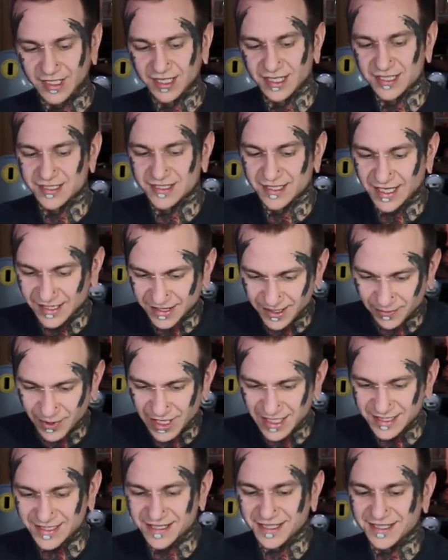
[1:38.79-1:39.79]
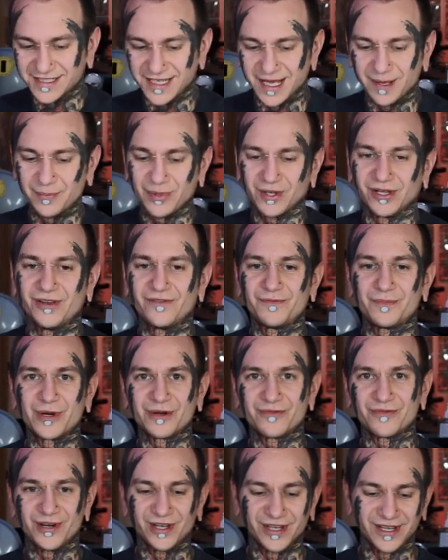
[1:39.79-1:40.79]
It's not the best example of
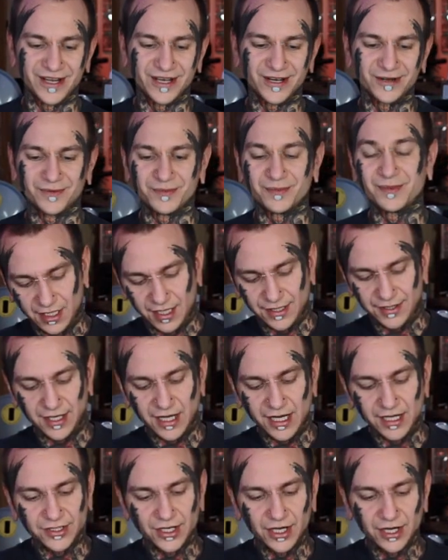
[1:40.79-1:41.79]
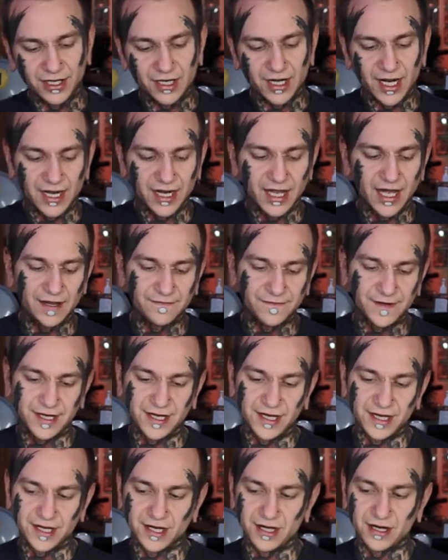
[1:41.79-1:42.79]
portfolio. And the other I have
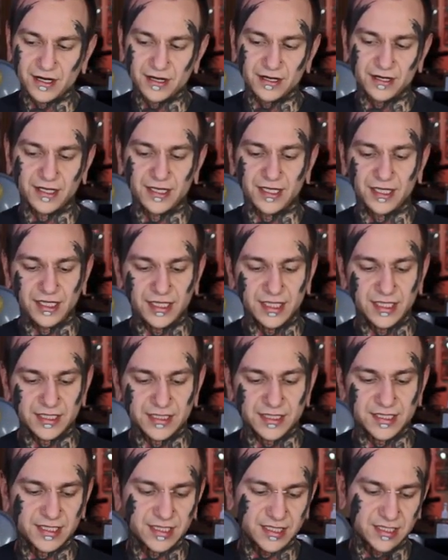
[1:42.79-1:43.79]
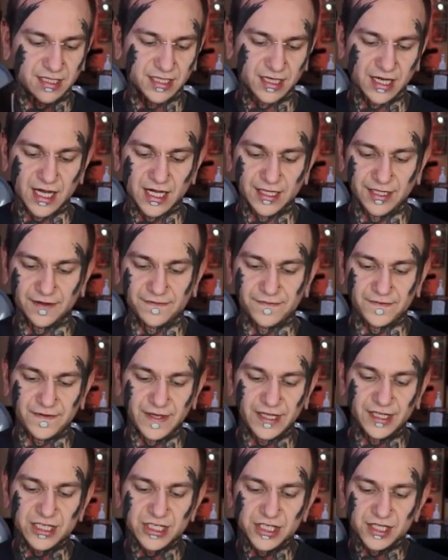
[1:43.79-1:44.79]
here is kind of
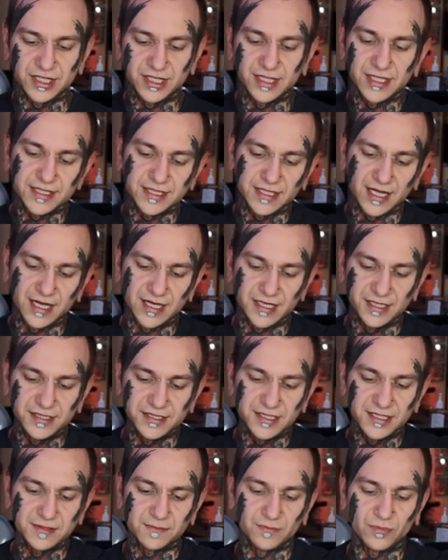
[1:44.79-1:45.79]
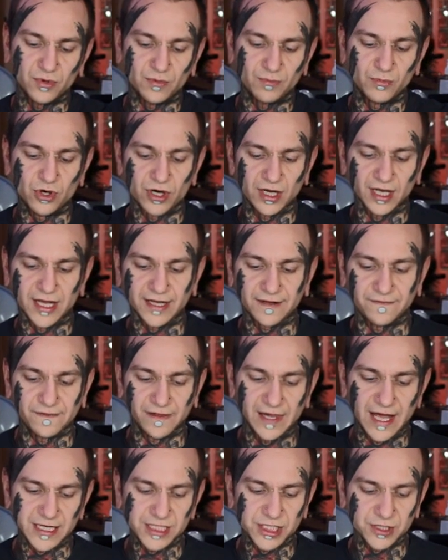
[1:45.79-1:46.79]
finished designs, more like
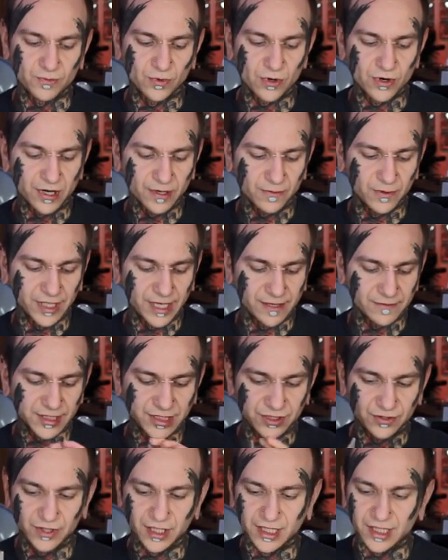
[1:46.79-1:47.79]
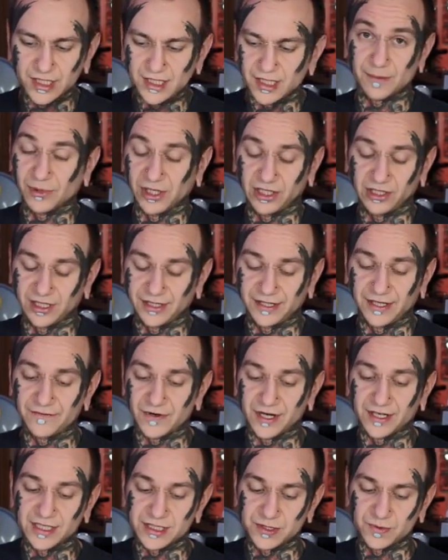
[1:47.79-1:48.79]
flash work what I was doing. Completely
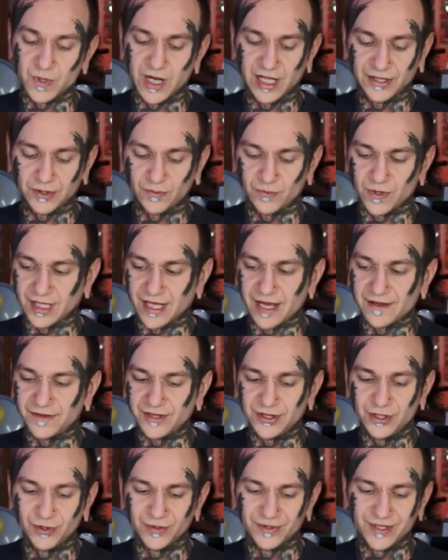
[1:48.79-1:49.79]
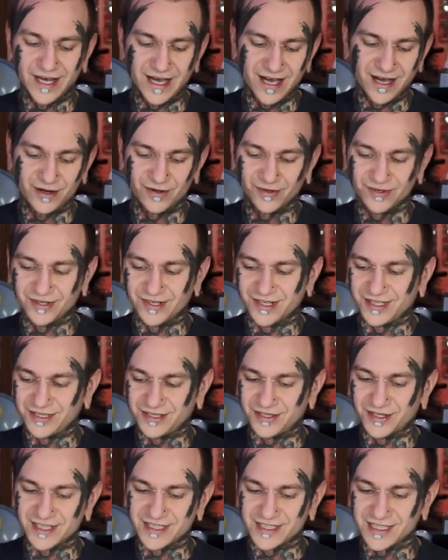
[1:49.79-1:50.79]
different as well to what I do now. As
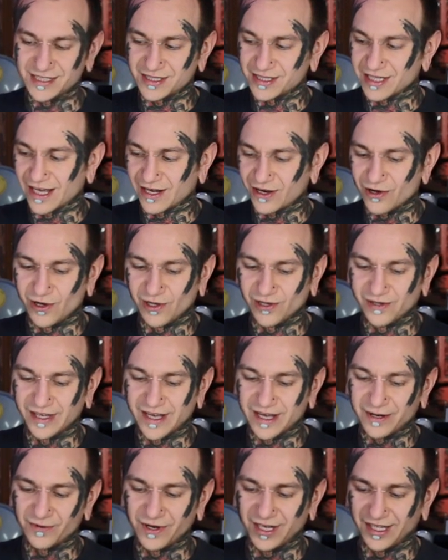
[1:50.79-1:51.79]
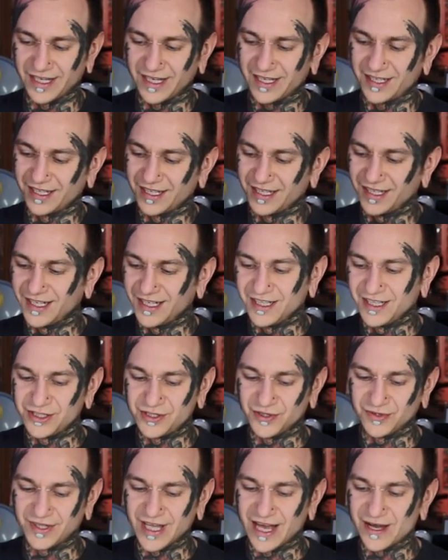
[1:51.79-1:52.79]
you can see, it's like all like really
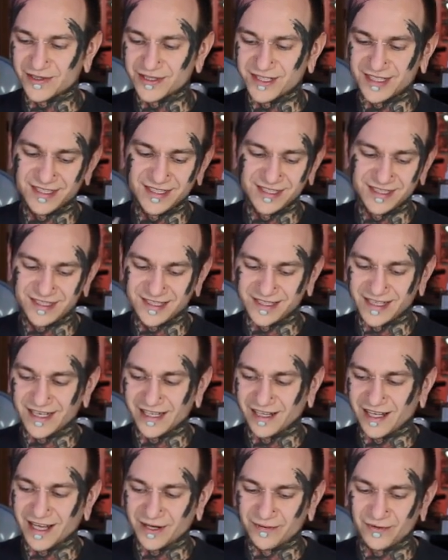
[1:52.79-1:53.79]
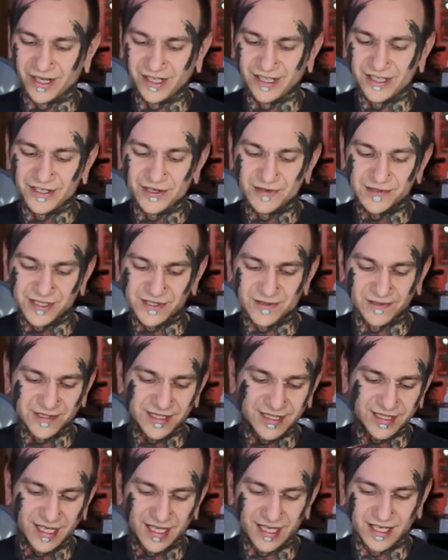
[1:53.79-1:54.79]
2000s and like really new school
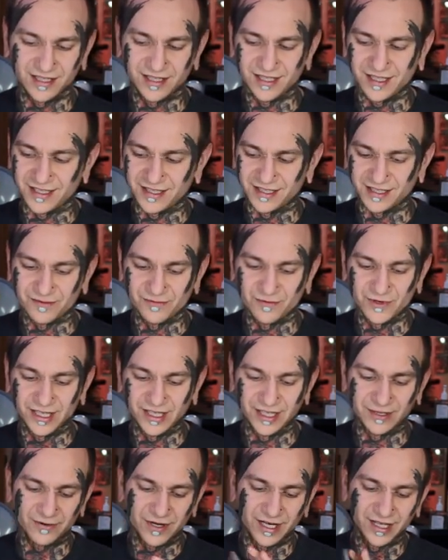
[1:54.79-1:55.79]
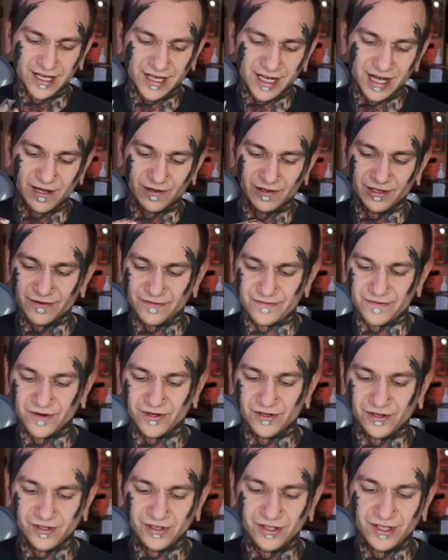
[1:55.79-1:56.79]
style and really, really
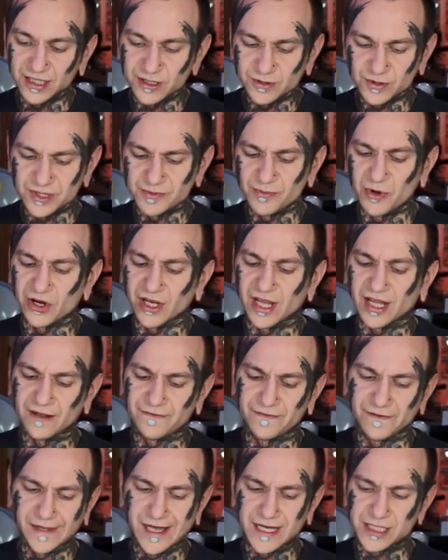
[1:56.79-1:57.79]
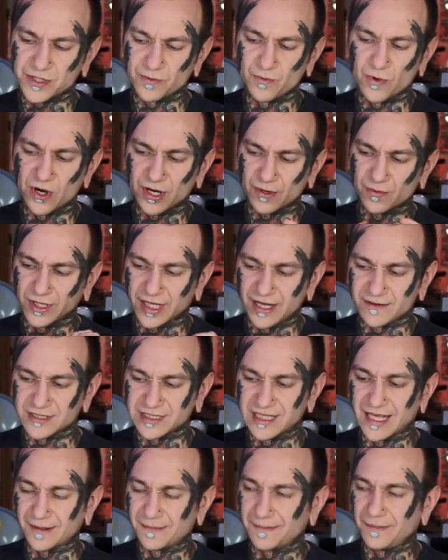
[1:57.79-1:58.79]
colorful. This was more like a flash work what I was
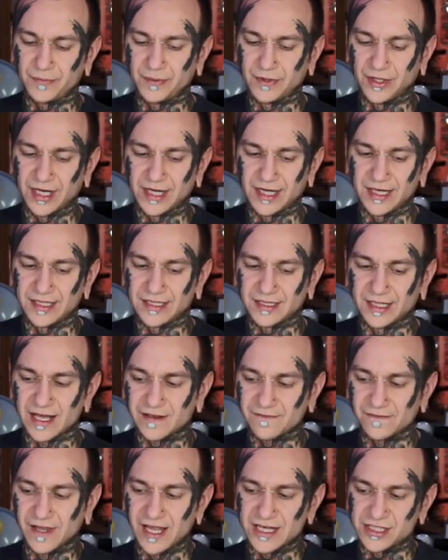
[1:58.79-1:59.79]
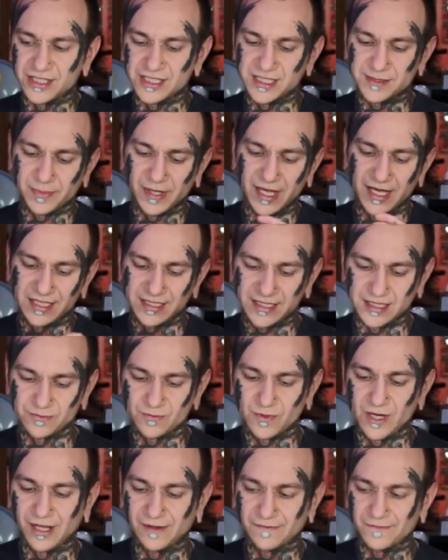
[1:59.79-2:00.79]
like putting in like flash displays as
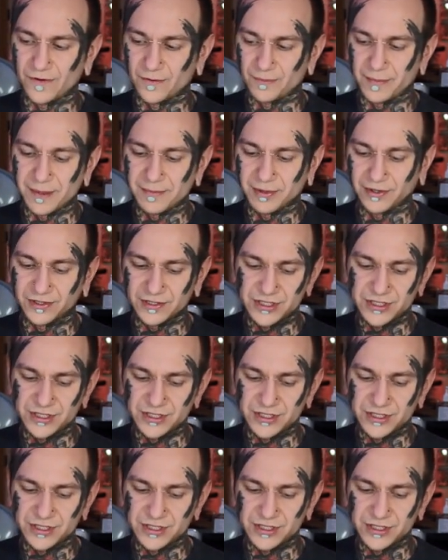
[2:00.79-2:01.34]
well for people